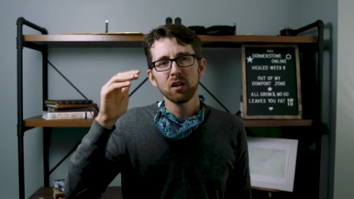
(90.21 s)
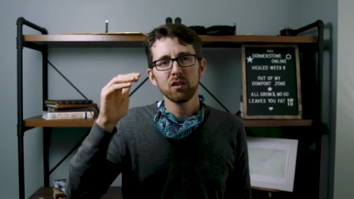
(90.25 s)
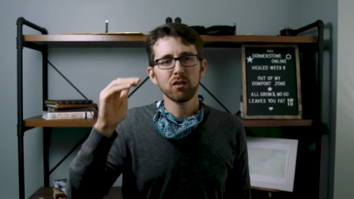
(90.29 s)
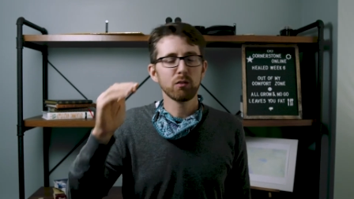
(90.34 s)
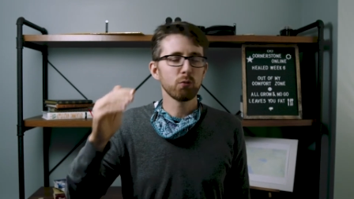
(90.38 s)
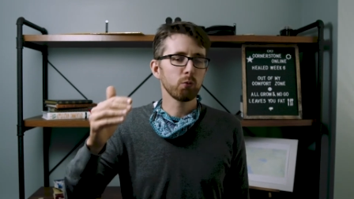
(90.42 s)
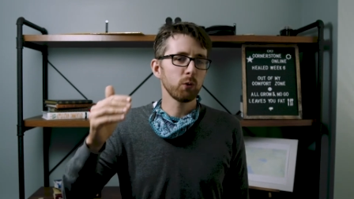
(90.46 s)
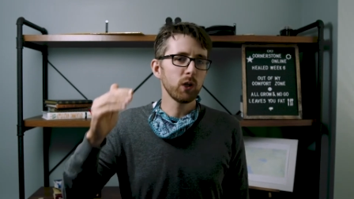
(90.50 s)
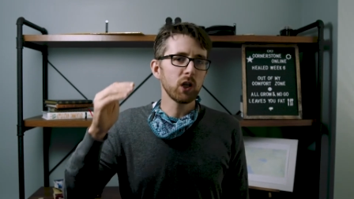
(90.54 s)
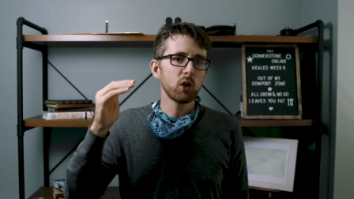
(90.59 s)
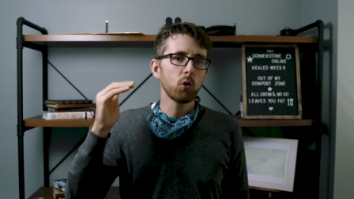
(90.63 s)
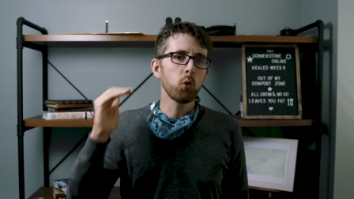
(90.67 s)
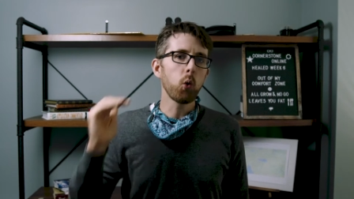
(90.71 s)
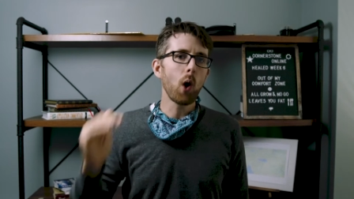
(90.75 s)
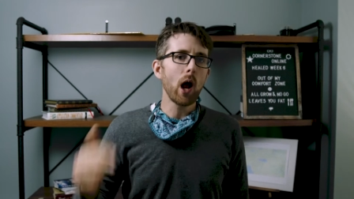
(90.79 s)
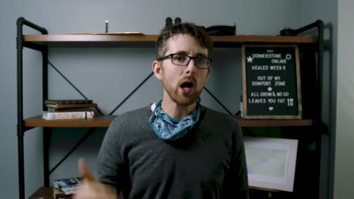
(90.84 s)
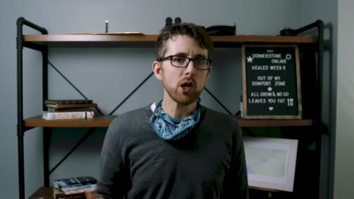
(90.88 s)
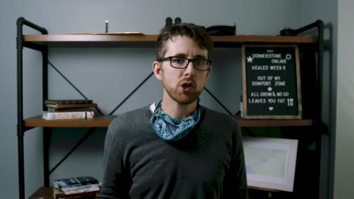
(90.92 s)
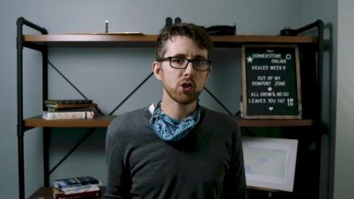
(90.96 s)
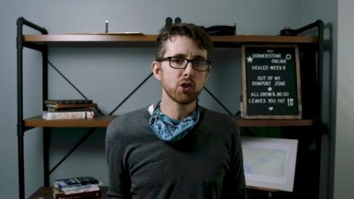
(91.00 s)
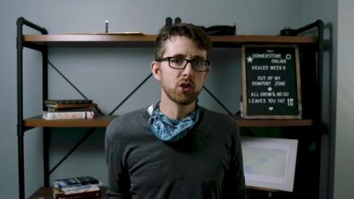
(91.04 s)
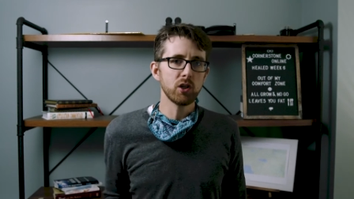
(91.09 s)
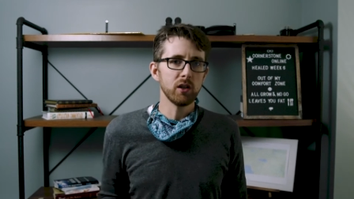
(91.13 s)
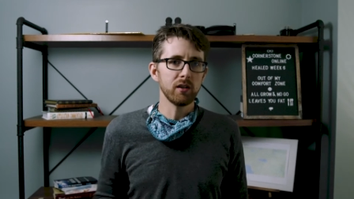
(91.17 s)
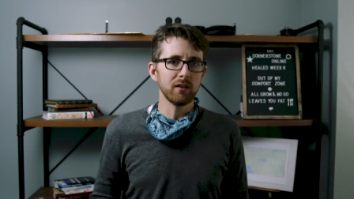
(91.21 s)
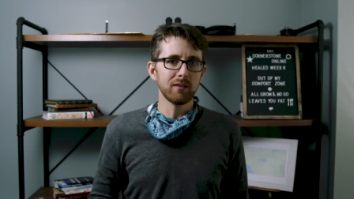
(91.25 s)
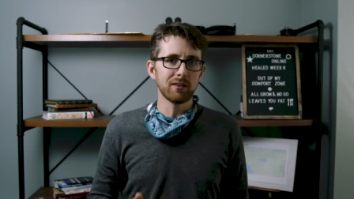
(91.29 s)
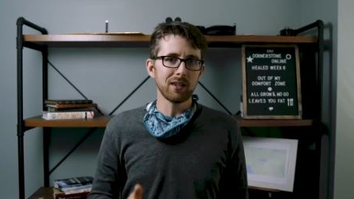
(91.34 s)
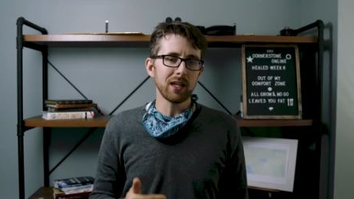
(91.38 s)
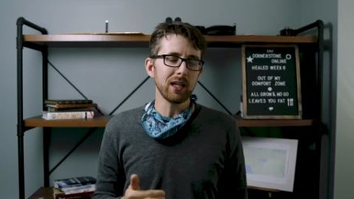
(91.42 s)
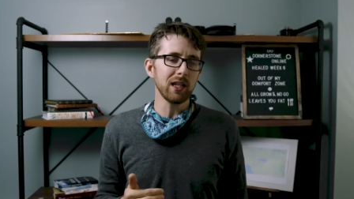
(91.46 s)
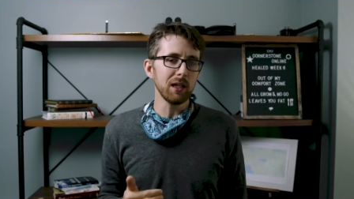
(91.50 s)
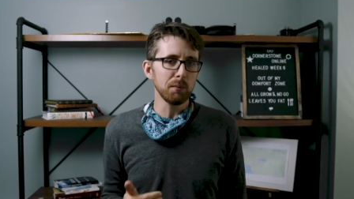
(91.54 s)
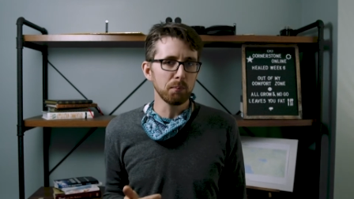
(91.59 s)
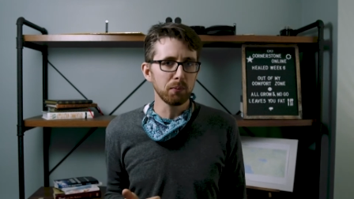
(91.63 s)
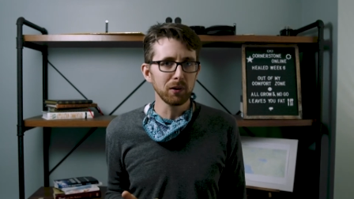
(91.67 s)
three questions
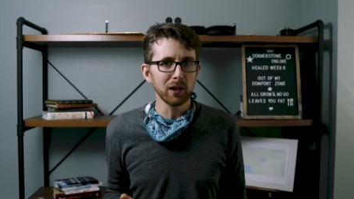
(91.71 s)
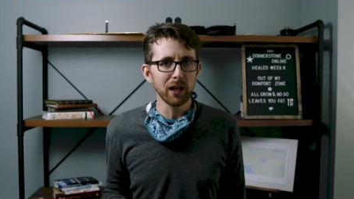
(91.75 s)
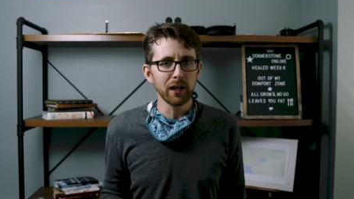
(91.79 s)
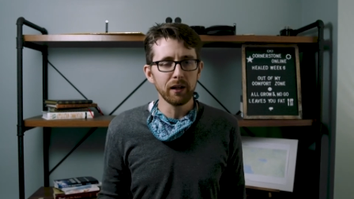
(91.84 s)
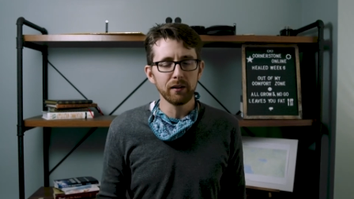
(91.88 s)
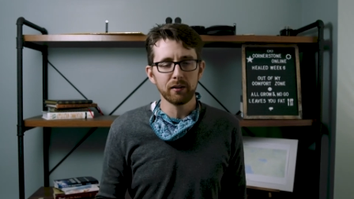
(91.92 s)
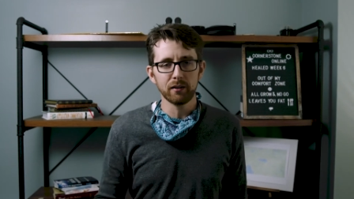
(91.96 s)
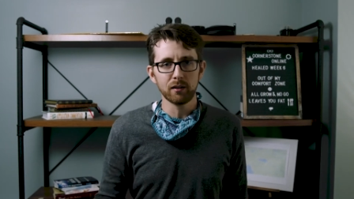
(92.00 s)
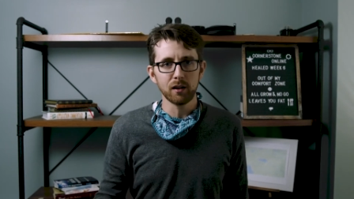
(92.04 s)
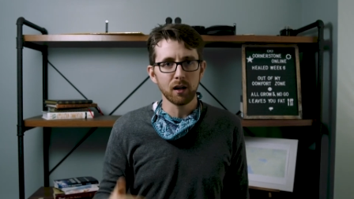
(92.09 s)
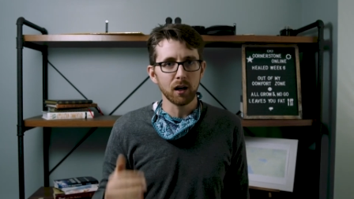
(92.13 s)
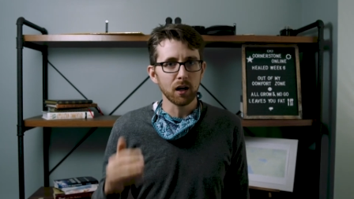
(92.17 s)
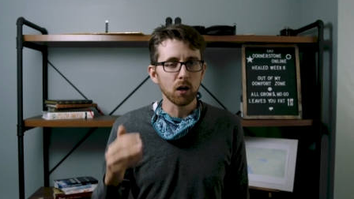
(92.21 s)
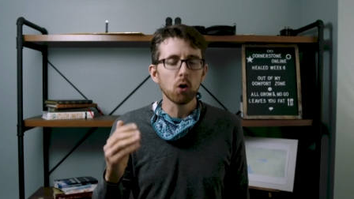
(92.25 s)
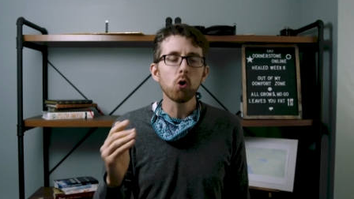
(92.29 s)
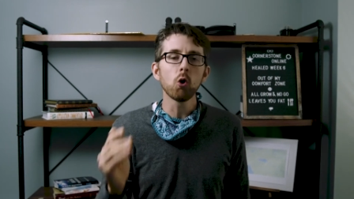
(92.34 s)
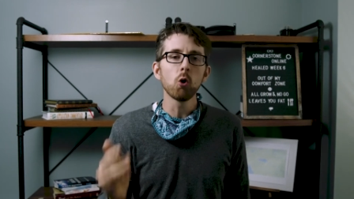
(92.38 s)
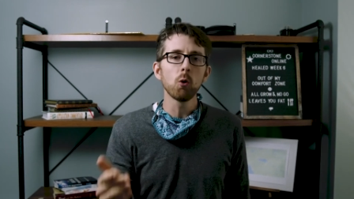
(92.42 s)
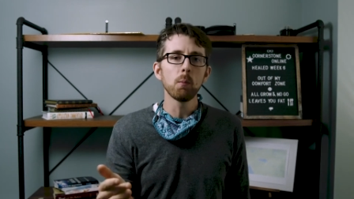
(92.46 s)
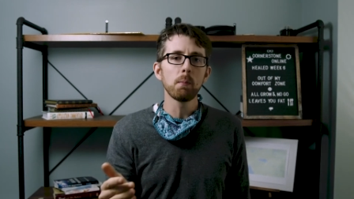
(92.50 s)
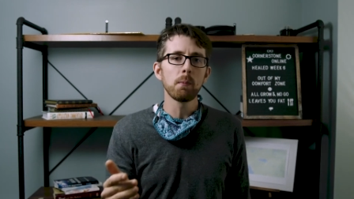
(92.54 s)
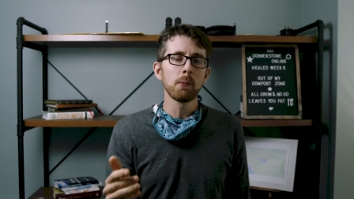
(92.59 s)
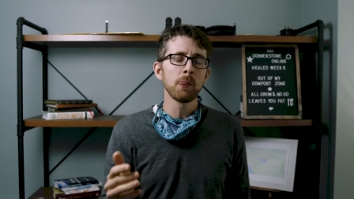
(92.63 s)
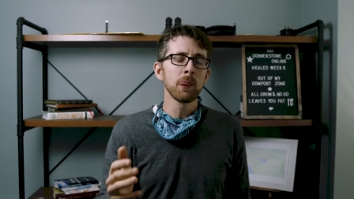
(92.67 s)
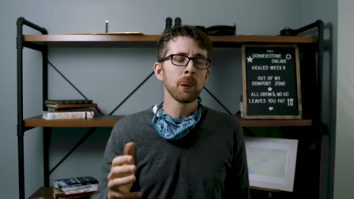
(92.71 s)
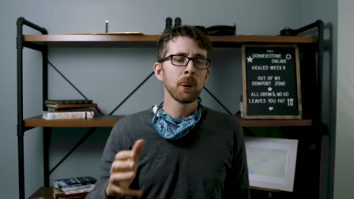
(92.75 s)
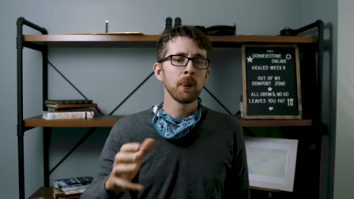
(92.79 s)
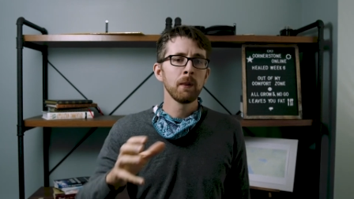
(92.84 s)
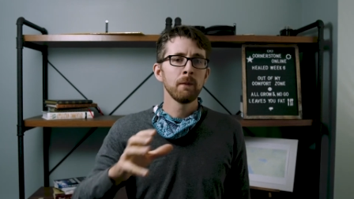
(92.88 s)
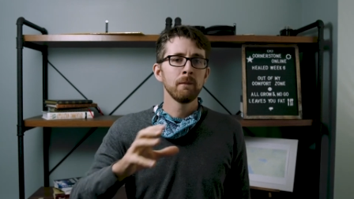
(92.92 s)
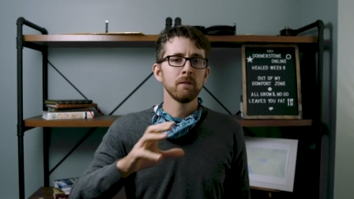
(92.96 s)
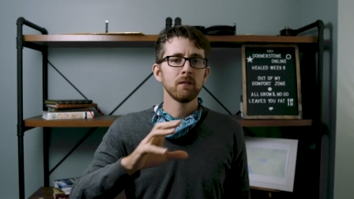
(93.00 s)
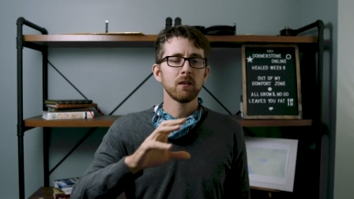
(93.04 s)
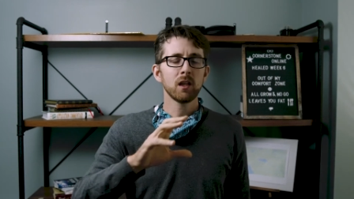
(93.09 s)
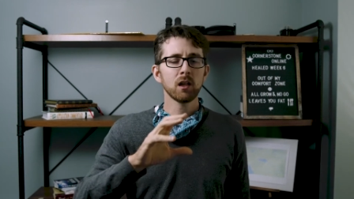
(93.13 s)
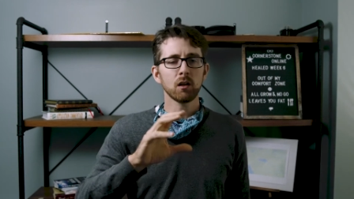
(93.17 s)
that he placed, and I hope
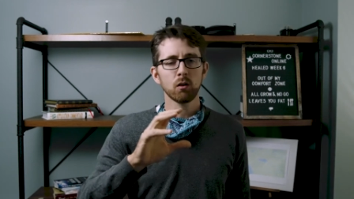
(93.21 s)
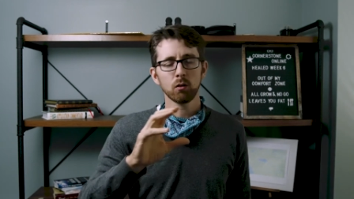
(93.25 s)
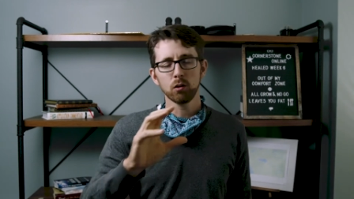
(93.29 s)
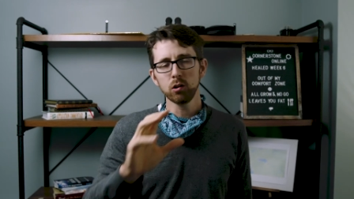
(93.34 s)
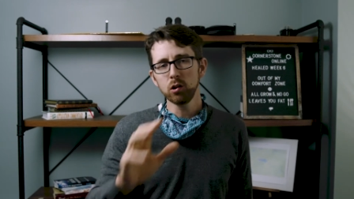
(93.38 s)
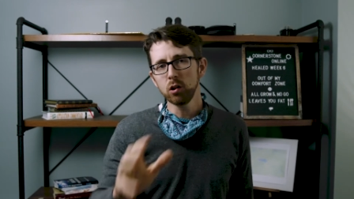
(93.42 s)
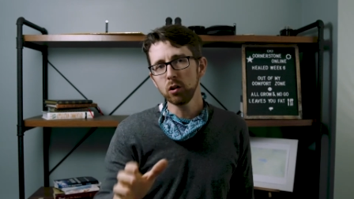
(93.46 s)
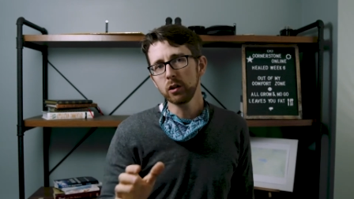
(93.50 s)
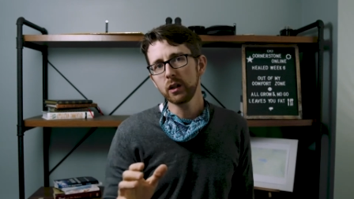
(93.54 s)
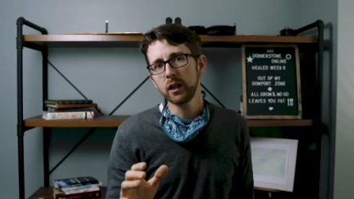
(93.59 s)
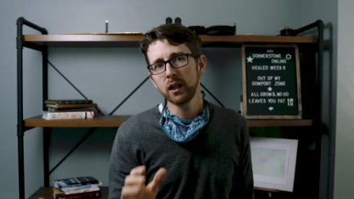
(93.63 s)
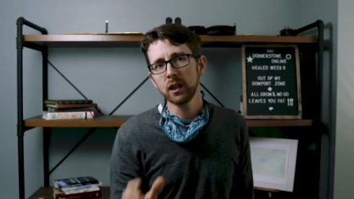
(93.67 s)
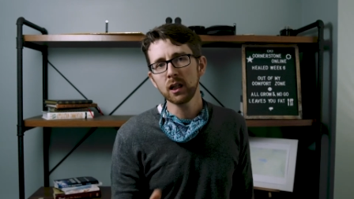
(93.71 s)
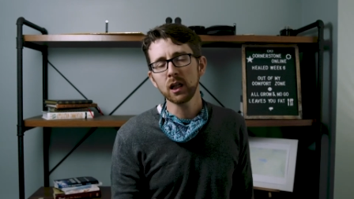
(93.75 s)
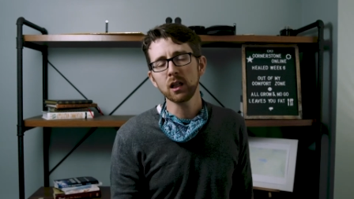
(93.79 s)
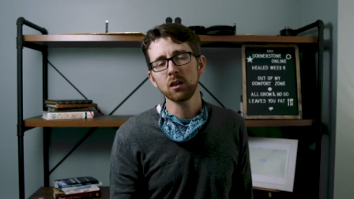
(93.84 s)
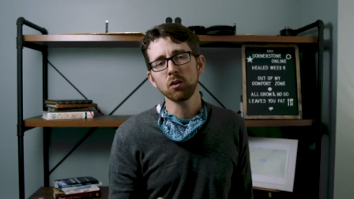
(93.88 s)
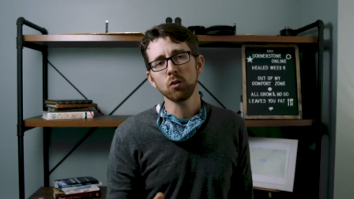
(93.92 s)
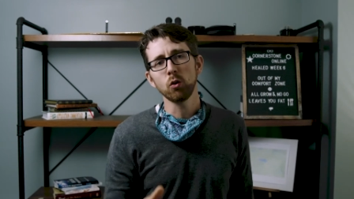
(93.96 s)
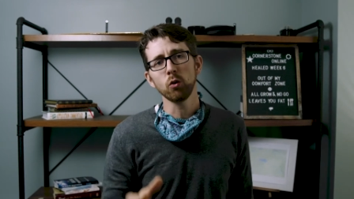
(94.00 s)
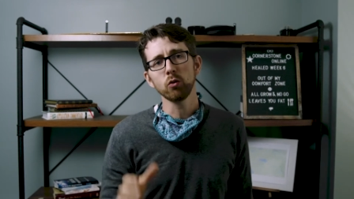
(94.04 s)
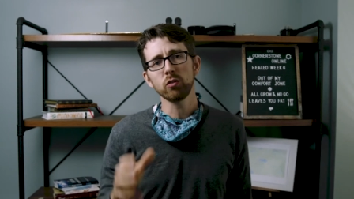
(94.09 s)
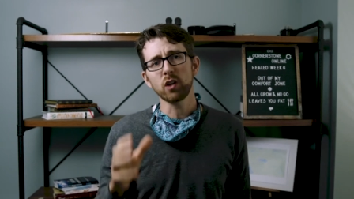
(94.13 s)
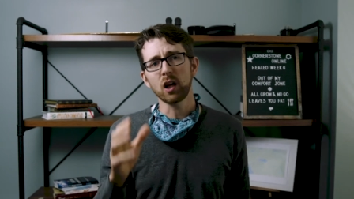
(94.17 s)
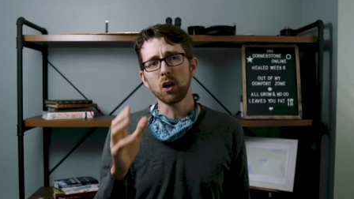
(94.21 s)
that you're looking at those.